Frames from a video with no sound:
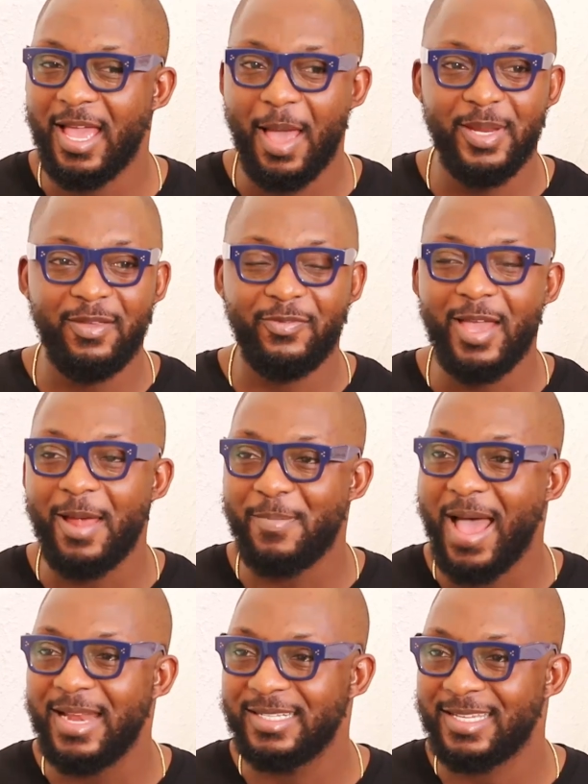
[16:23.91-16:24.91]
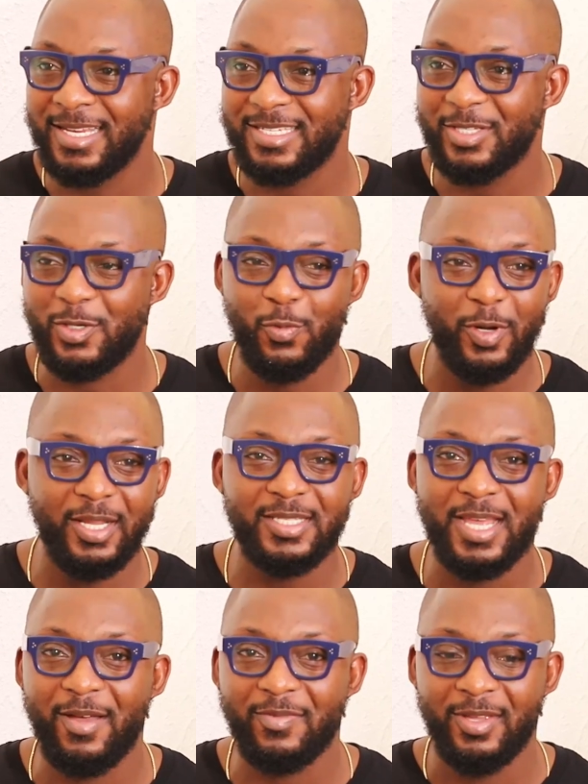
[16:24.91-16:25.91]
I mean, if you had bad intentions, you wouldn't
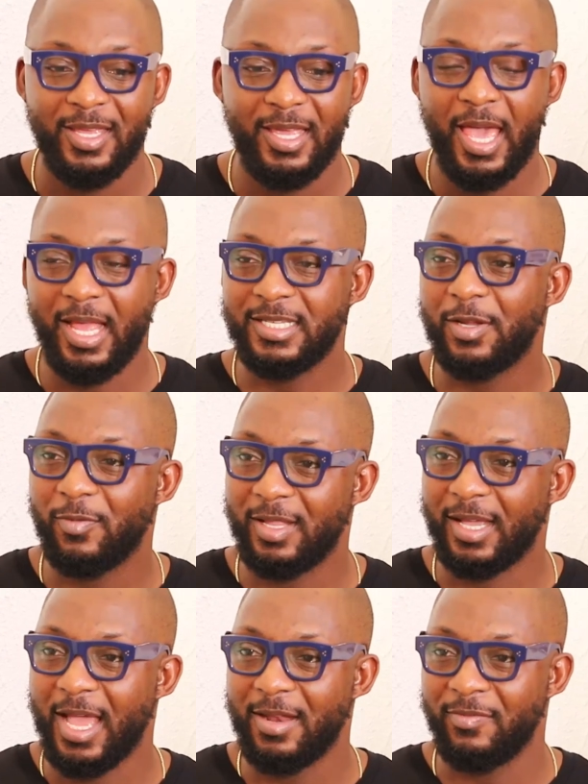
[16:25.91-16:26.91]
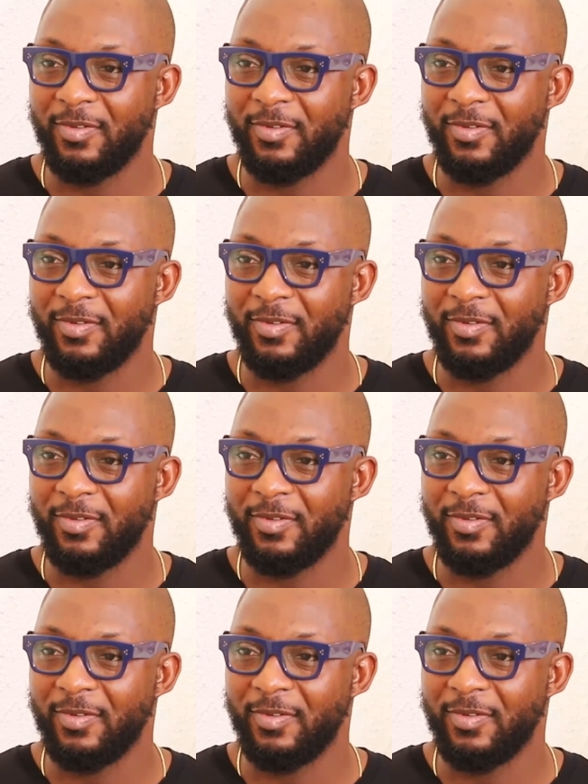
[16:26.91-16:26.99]
have entered with the kind of